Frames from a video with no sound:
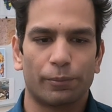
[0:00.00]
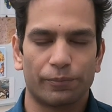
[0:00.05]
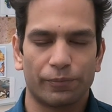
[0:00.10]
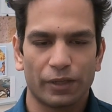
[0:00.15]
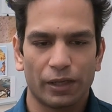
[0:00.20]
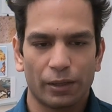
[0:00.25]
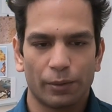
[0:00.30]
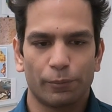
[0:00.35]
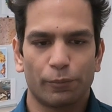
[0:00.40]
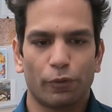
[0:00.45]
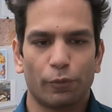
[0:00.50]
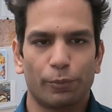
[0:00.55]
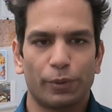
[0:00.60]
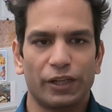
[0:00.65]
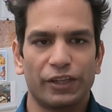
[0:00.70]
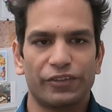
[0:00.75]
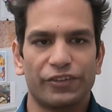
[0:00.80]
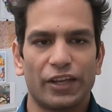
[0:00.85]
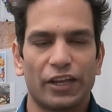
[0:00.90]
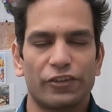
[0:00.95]
stations due
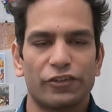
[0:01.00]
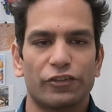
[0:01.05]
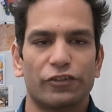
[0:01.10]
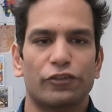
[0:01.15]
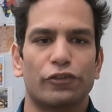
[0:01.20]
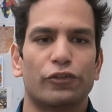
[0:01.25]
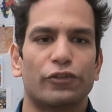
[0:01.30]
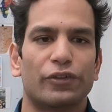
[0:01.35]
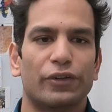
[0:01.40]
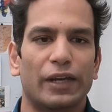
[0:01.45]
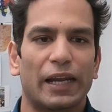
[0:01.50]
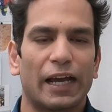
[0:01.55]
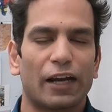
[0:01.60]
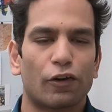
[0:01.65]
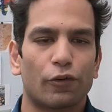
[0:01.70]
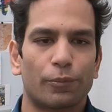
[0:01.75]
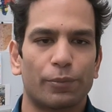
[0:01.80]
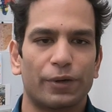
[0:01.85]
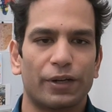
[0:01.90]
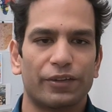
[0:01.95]
to a lack
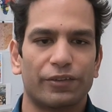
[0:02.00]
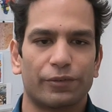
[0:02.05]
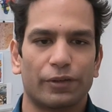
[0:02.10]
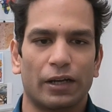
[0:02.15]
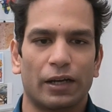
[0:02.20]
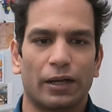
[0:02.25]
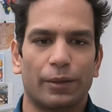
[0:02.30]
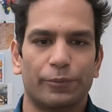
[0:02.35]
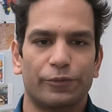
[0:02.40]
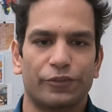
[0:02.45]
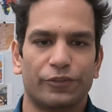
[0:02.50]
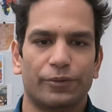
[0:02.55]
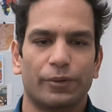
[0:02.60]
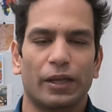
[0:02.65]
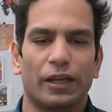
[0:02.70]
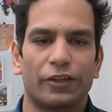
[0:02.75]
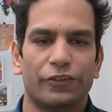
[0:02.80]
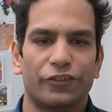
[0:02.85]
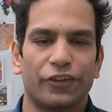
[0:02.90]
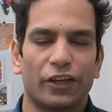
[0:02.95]
of jail
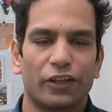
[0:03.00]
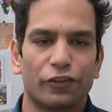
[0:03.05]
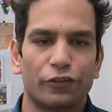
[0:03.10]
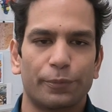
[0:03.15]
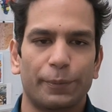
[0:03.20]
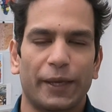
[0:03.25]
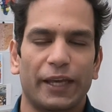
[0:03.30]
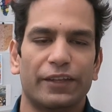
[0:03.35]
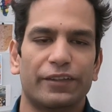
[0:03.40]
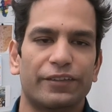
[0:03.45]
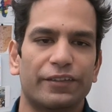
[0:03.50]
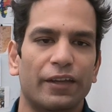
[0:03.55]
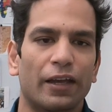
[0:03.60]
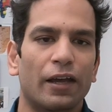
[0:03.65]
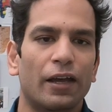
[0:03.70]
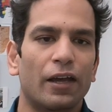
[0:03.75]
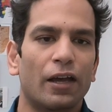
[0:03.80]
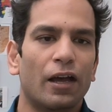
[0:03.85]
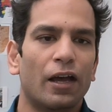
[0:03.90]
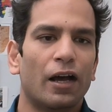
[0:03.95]
space,
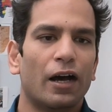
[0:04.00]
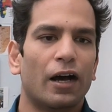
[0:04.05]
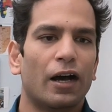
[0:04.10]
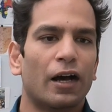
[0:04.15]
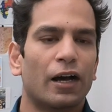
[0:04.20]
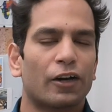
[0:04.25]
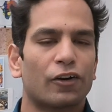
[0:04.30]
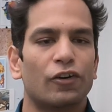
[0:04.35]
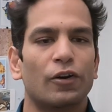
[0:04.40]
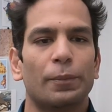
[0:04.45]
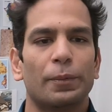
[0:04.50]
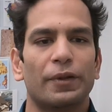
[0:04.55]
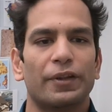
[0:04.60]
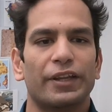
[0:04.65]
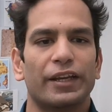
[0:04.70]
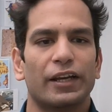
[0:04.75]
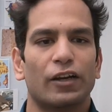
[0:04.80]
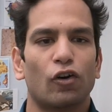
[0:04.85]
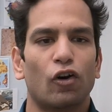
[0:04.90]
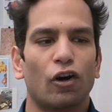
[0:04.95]
cripple the
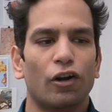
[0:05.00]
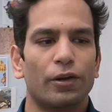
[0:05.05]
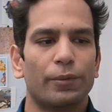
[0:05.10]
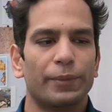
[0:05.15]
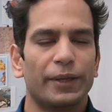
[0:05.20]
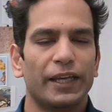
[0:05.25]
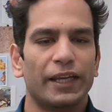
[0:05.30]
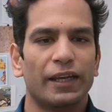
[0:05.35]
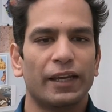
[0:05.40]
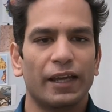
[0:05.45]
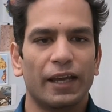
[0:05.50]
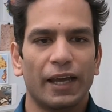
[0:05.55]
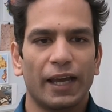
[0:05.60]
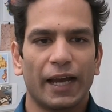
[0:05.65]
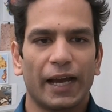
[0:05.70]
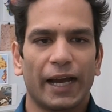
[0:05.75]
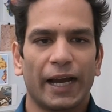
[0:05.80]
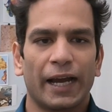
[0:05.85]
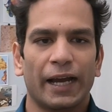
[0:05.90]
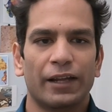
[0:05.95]
economy, and
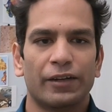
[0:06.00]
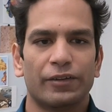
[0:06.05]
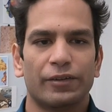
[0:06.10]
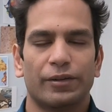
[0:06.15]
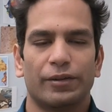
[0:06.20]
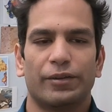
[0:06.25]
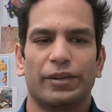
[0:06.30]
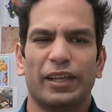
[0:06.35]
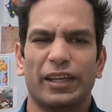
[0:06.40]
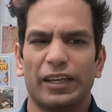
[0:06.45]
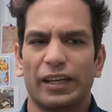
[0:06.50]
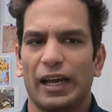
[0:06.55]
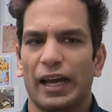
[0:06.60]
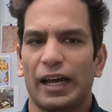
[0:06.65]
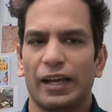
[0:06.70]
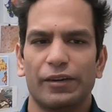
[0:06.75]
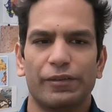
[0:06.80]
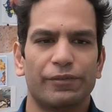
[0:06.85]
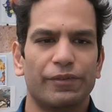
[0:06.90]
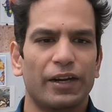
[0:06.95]
they had a very
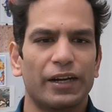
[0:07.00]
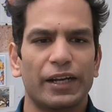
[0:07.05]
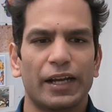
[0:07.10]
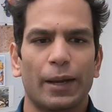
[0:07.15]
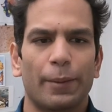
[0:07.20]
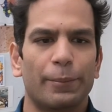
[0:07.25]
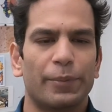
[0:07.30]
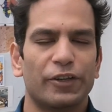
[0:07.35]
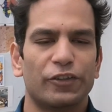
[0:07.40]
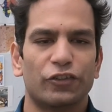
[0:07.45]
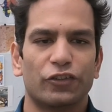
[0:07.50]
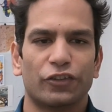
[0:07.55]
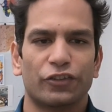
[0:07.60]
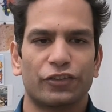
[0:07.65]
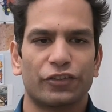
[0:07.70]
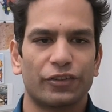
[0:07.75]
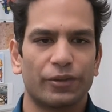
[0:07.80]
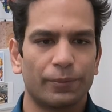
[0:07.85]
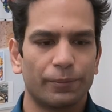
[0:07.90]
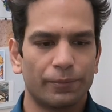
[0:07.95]
ambitious
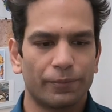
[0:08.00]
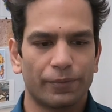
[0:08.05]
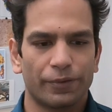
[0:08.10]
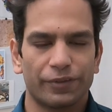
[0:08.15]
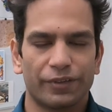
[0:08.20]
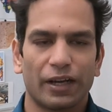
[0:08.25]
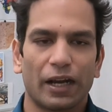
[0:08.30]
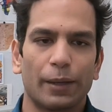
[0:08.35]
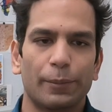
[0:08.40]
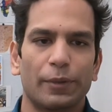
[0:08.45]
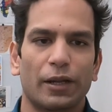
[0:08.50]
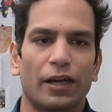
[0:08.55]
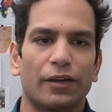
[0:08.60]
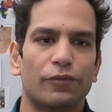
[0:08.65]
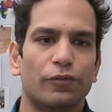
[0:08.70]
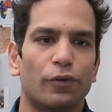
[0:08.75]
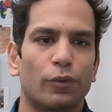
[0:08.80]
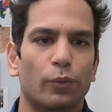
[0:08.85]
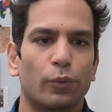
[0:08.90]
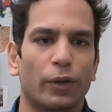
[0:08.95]
timeline for when
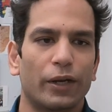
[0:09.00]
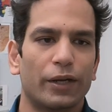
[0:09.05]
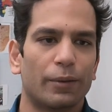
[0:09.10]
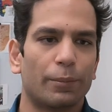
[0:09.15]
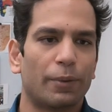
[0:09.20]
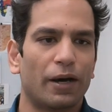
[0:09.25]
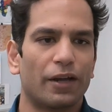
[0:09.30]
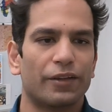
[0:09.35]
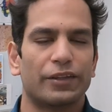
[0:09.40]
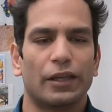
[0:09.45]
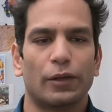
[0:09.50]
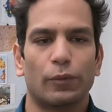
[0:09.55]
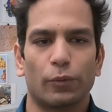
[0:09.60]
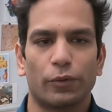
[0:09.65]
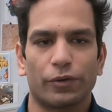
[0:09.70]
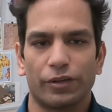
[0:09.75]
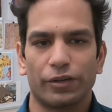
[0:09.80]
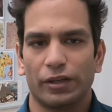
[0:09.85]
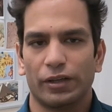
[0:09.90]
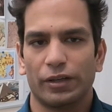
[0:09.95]
apartheid would be
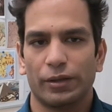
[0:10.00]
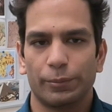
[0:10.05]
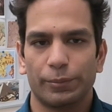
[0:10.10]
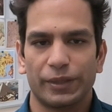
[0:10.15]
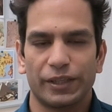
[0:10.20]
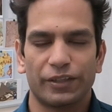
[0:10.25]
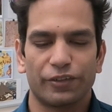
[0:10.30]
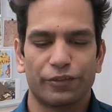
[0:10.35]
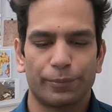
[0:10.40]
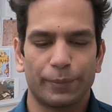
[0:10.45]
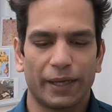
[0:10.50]
dismantled.